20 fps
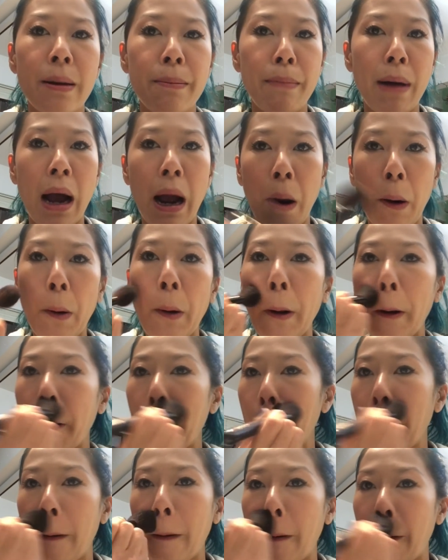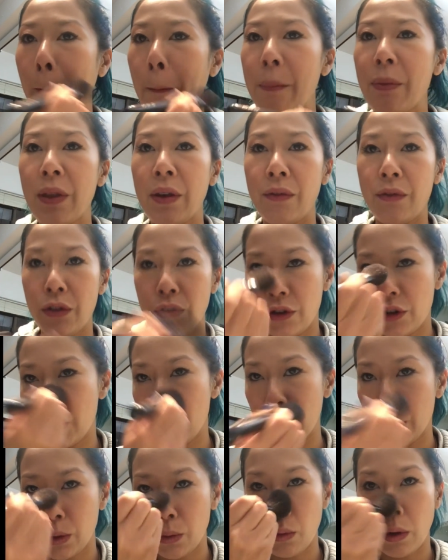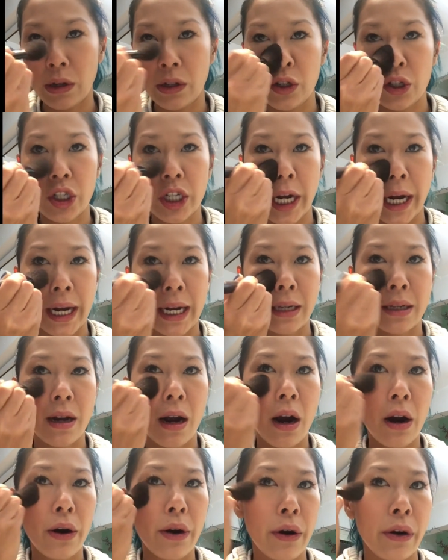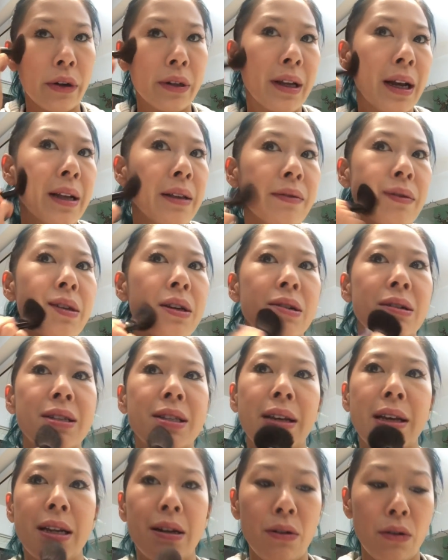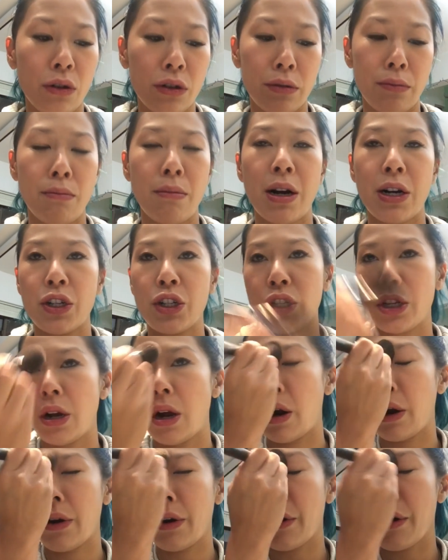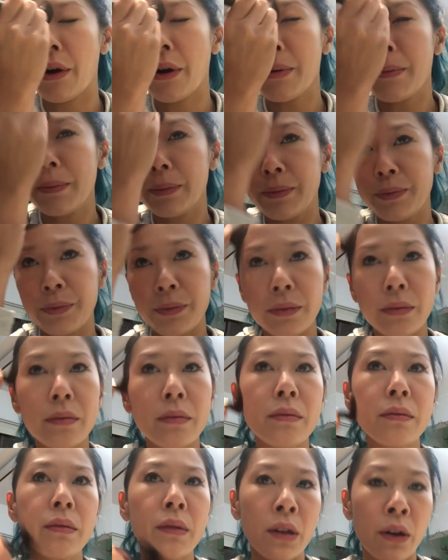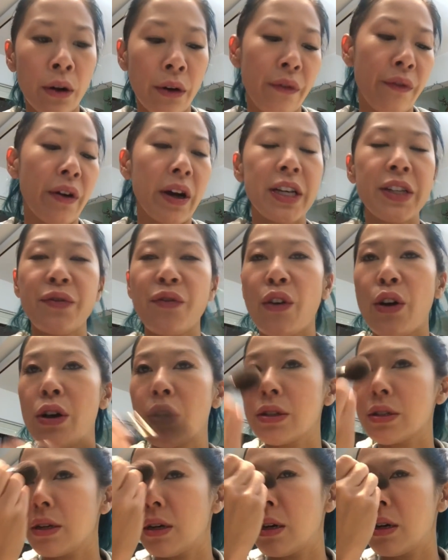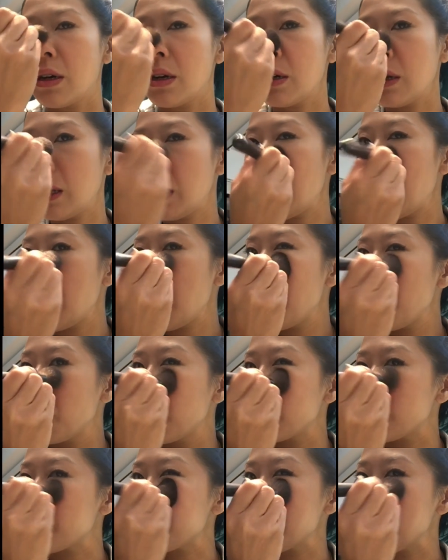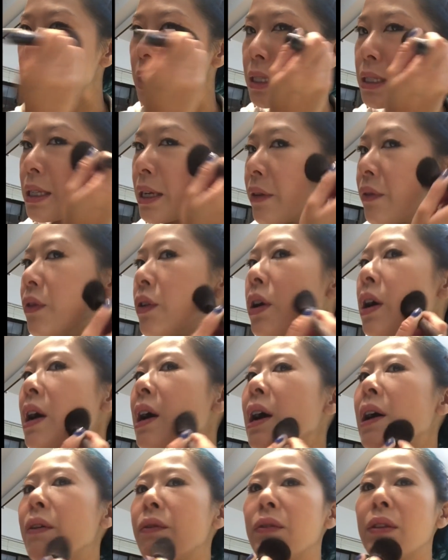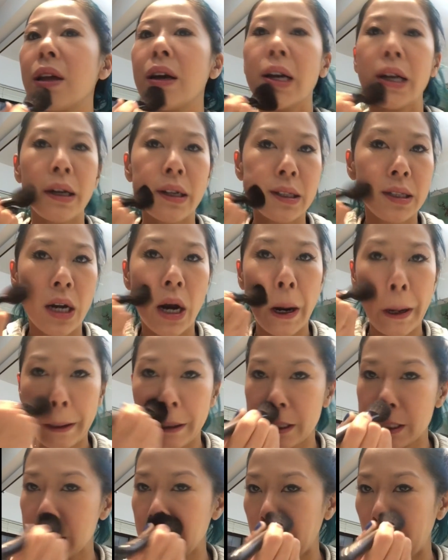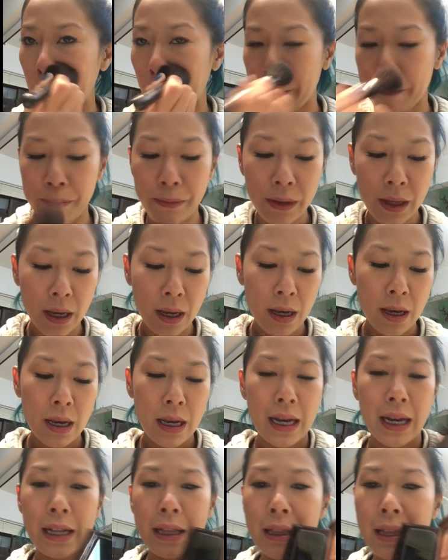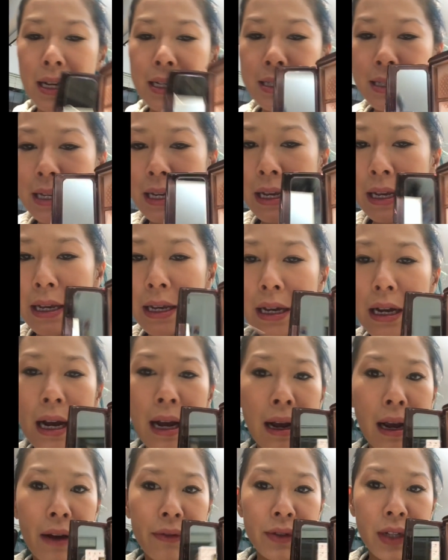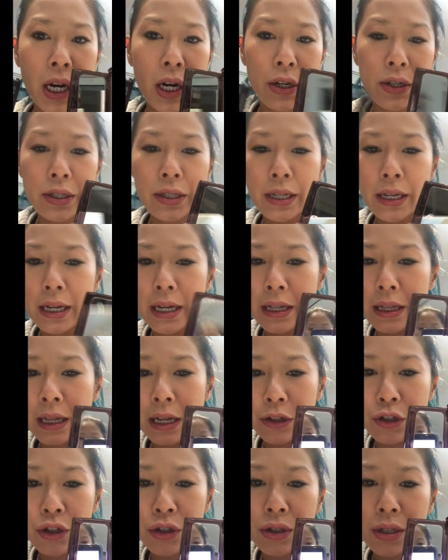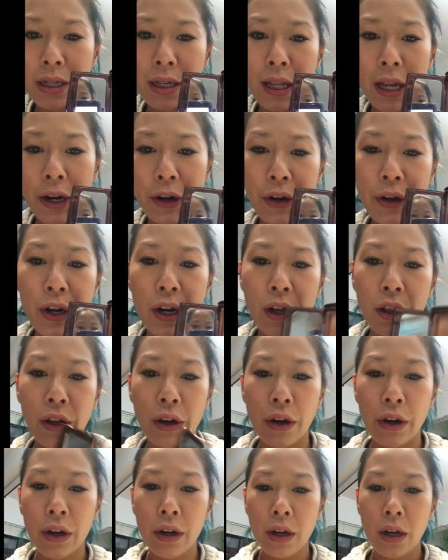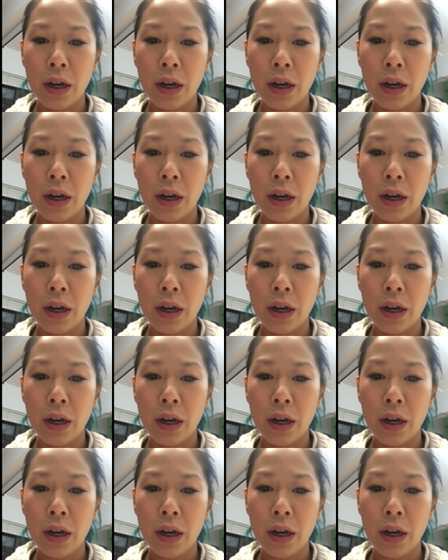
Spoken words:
powder, you know, if you choose one shade darker, then your skin looks much darker, or vice versa, which means if you have like darker skin, and let's say I have darker skin and I choose a lighter color,